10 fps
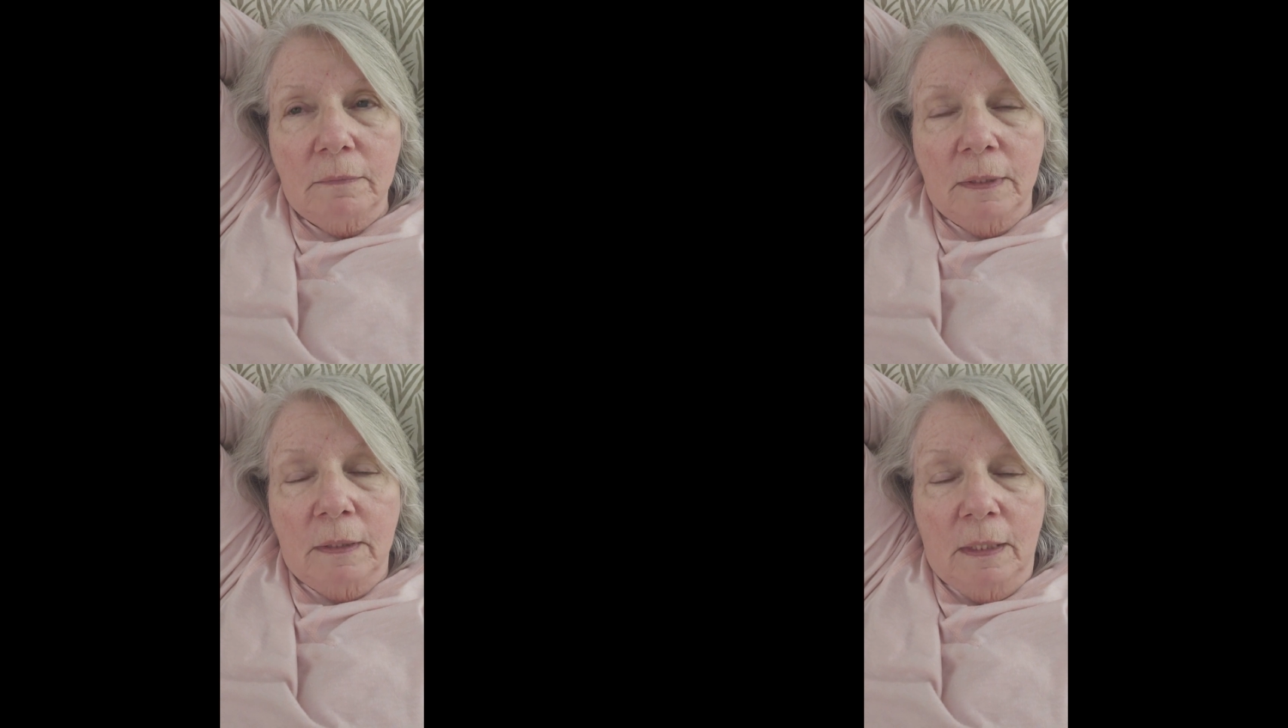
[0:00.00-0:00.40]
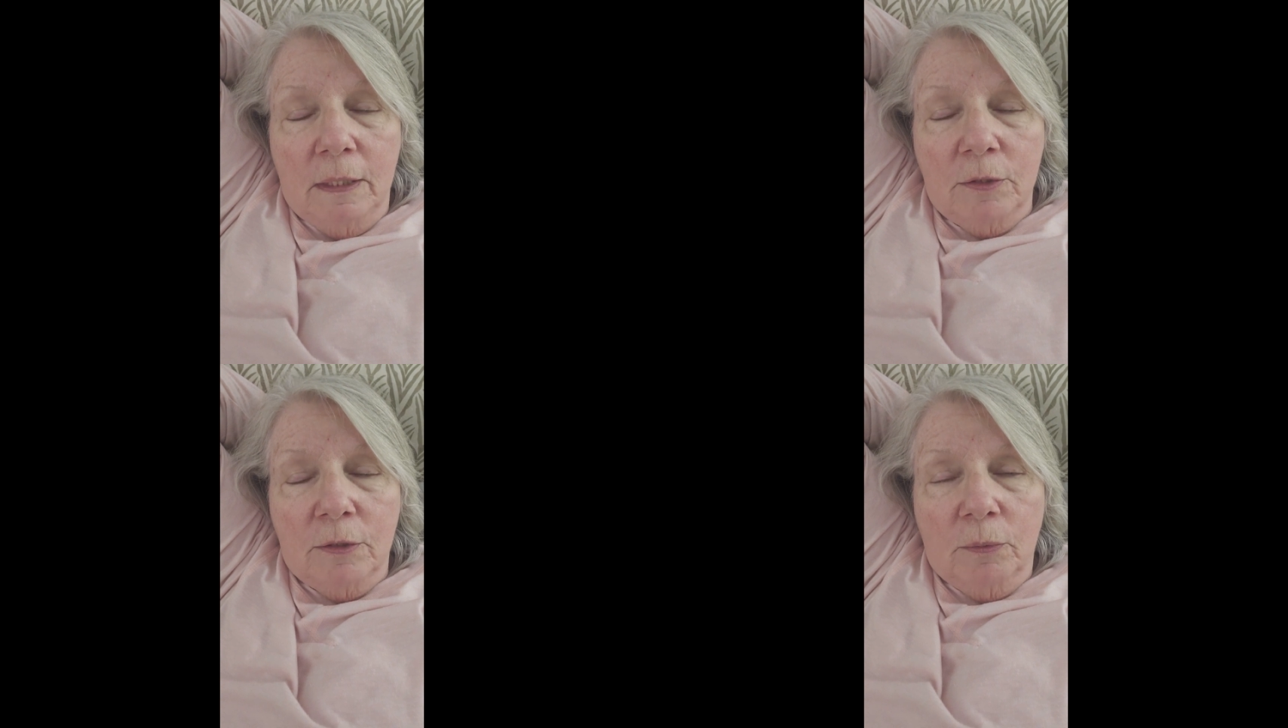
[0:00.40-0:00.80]
and then I
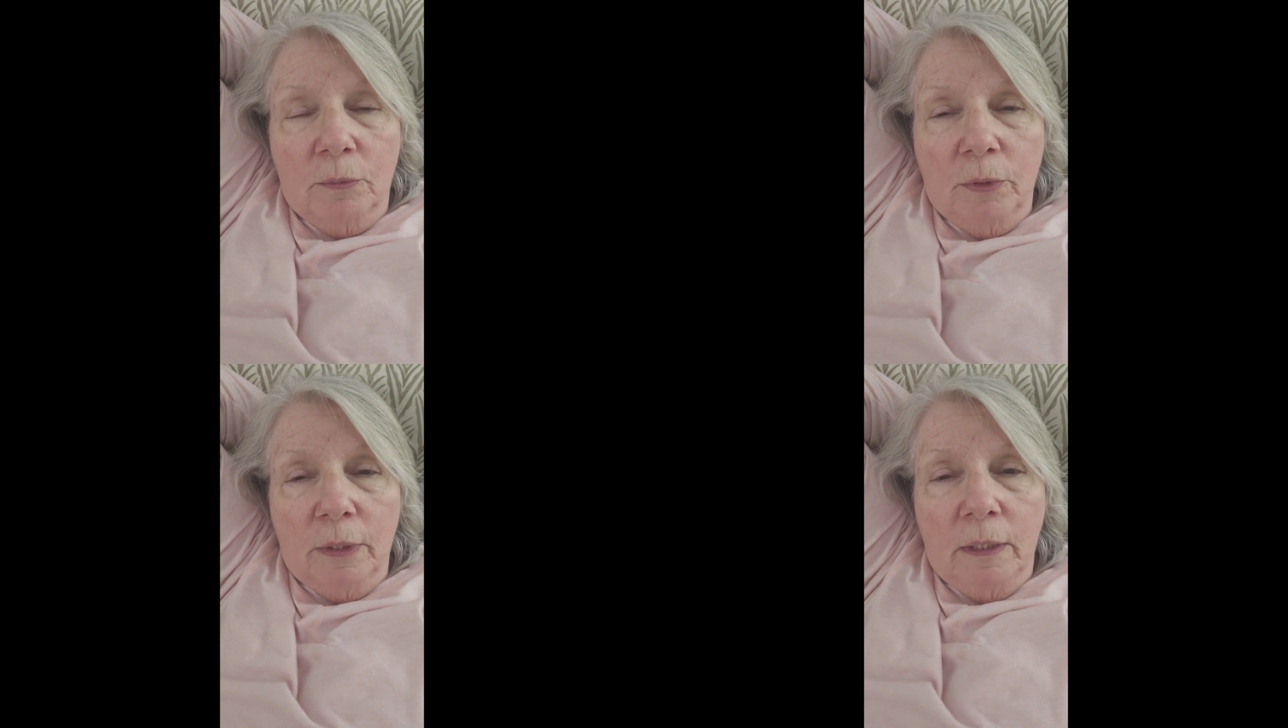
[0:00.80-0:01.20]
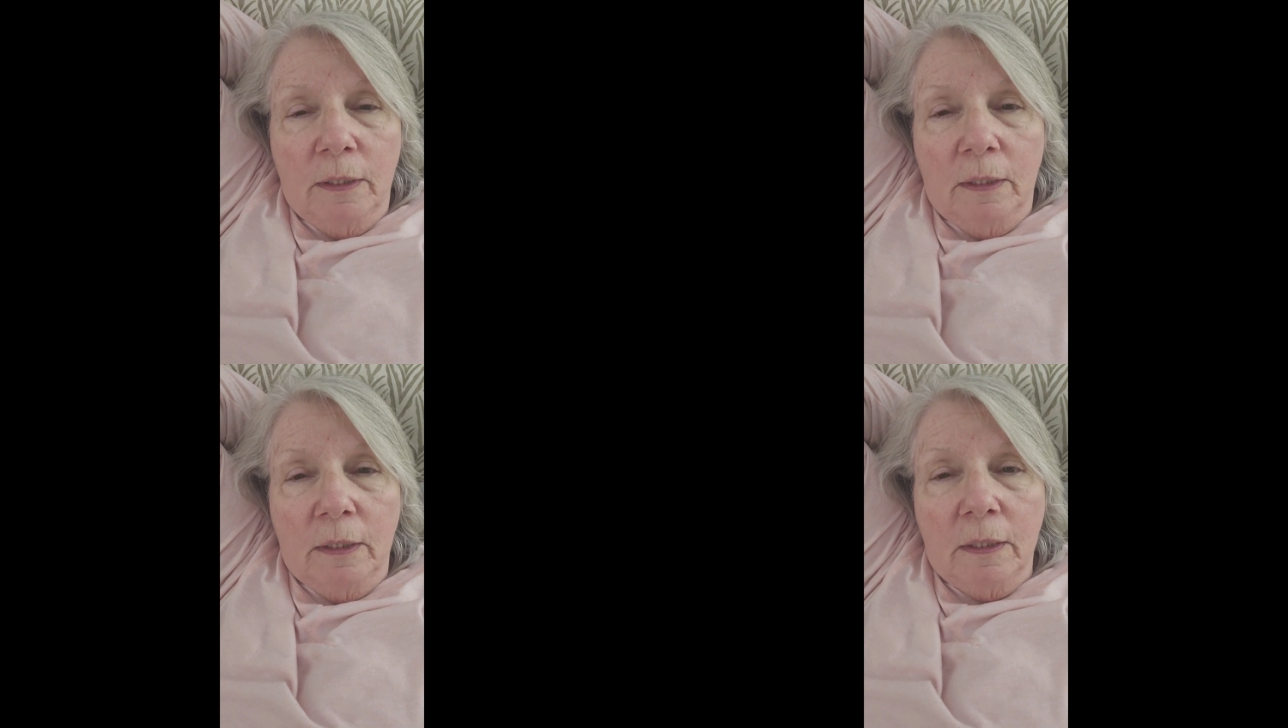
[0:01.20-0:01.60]
start working
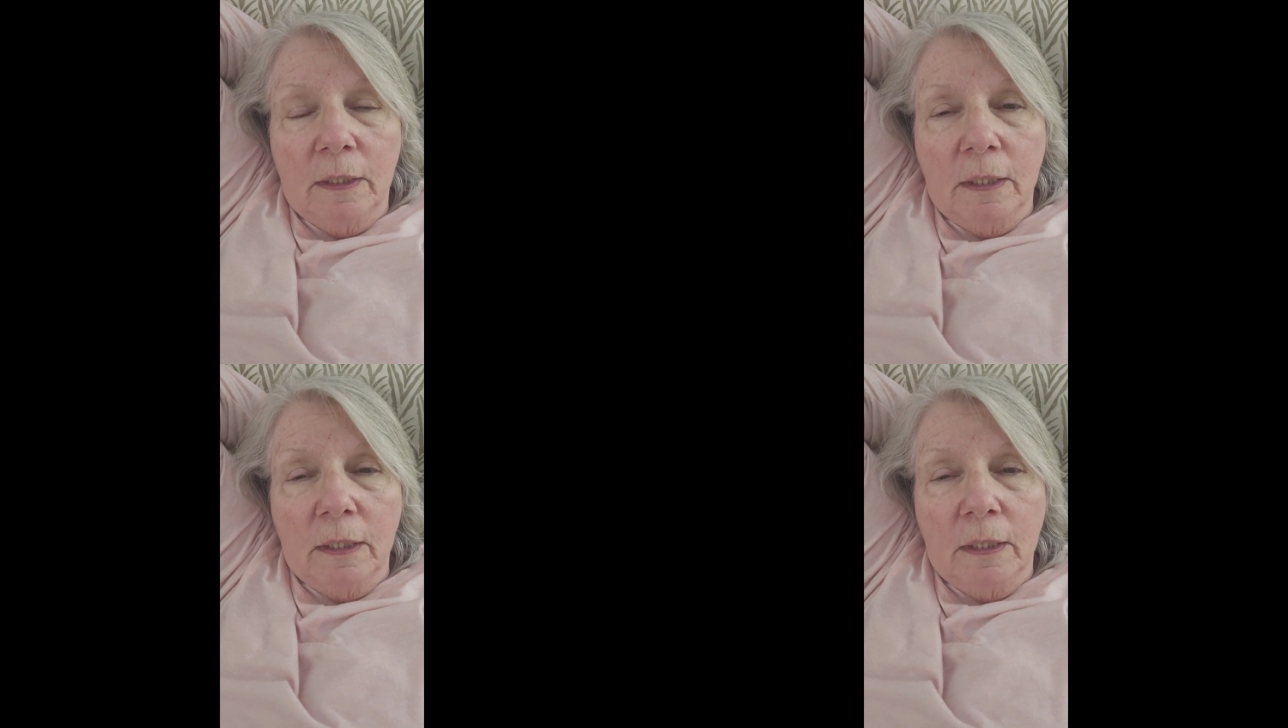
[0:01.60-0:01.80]
on it.